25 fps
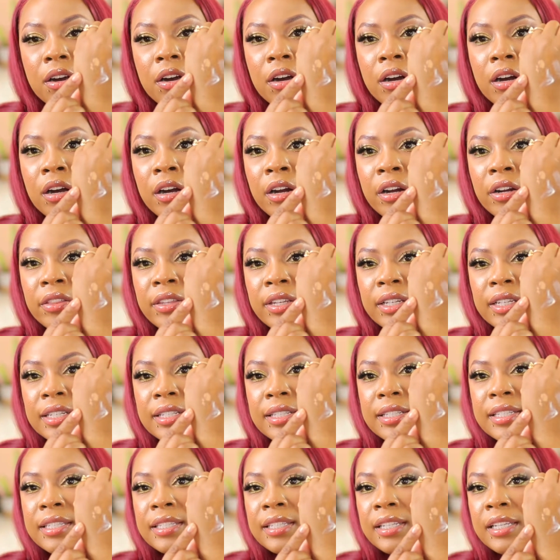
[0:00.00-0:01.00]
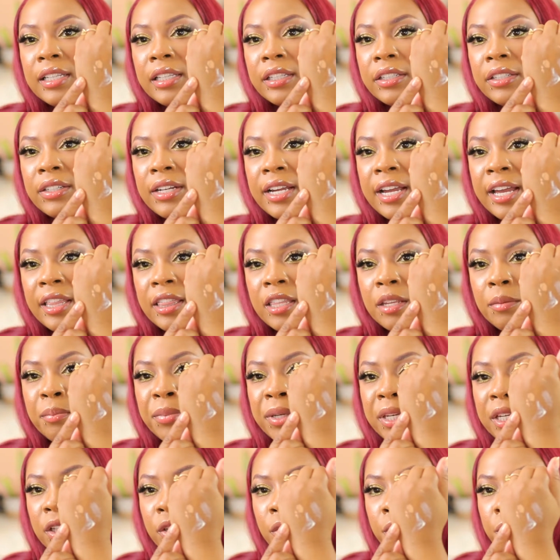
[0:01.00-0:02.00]
are the concealer and the
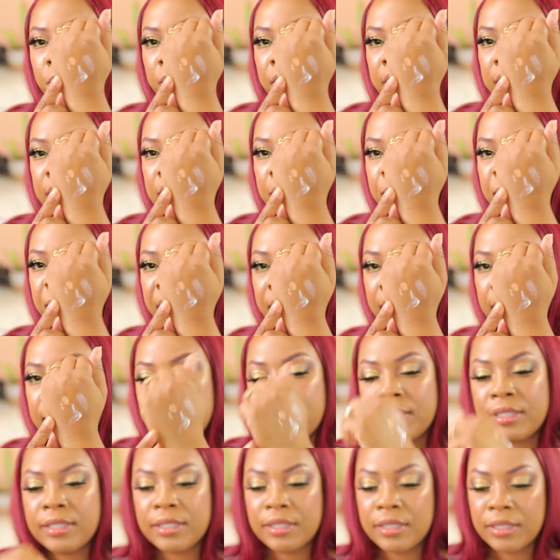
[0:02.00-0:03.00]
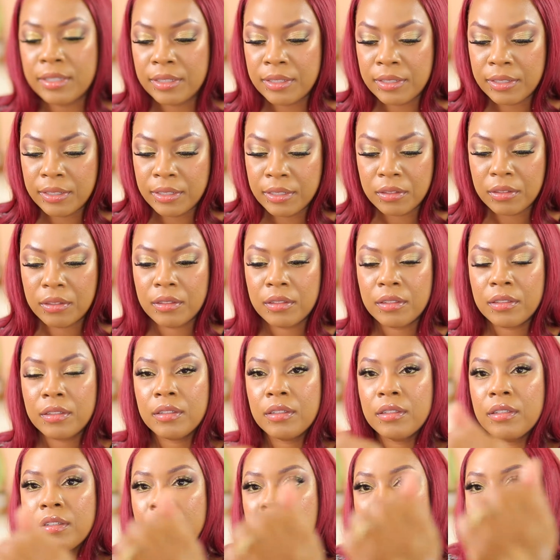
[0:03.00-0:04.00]
P. Louise base.
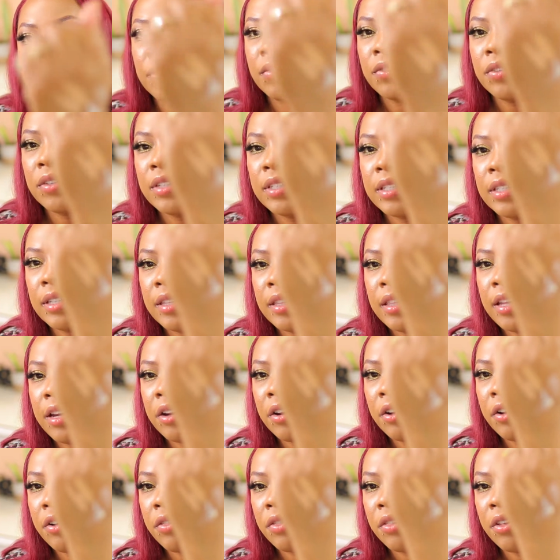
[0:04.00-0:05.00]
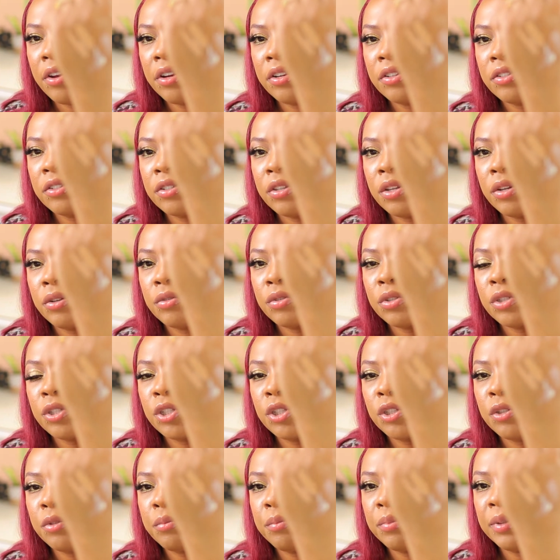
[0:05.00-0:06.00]
If you see there's those
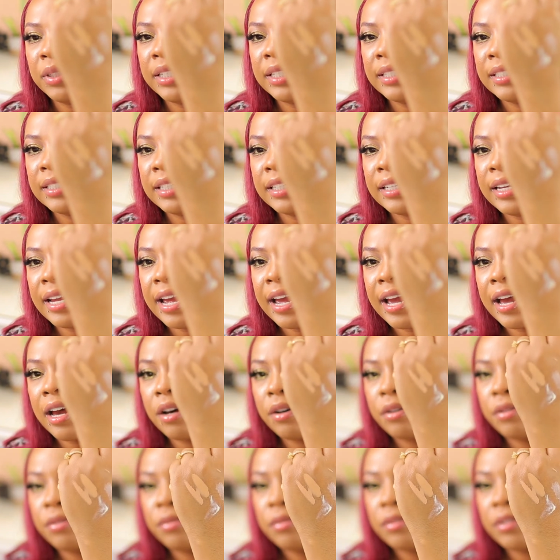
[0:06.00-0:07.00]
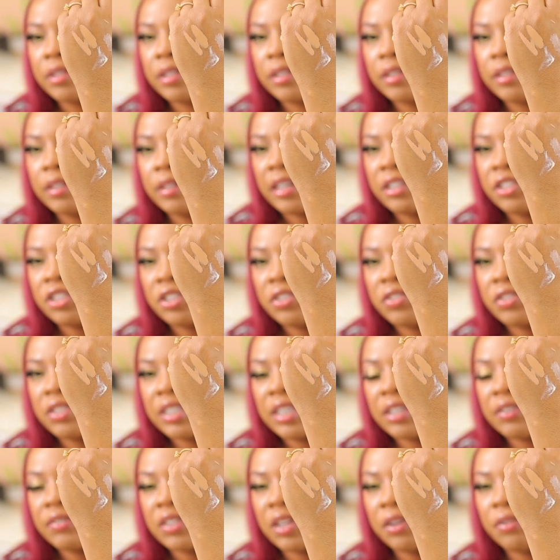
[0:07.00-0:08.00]
2 blended out. It just
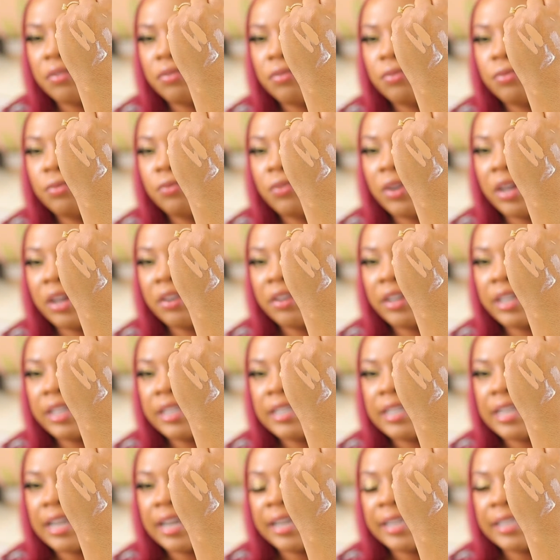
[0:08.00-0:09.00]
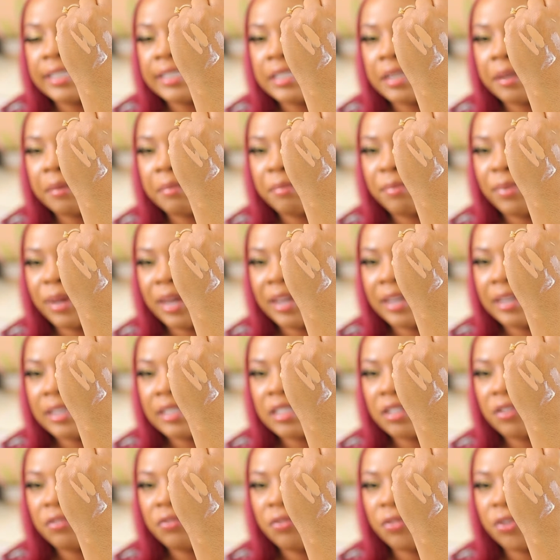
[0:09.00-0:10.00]
gives a very nice
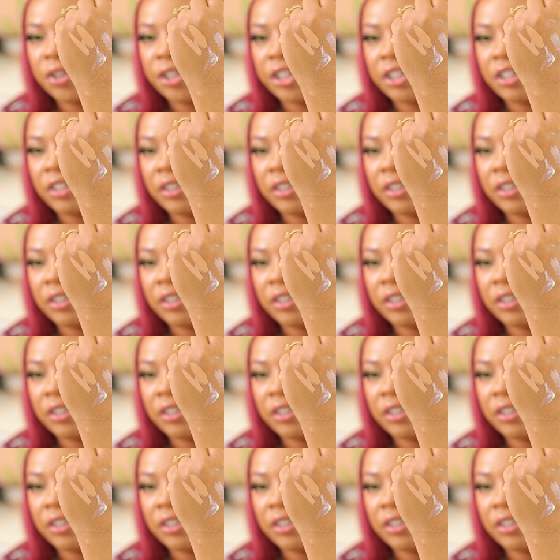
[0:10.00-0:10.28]
base for your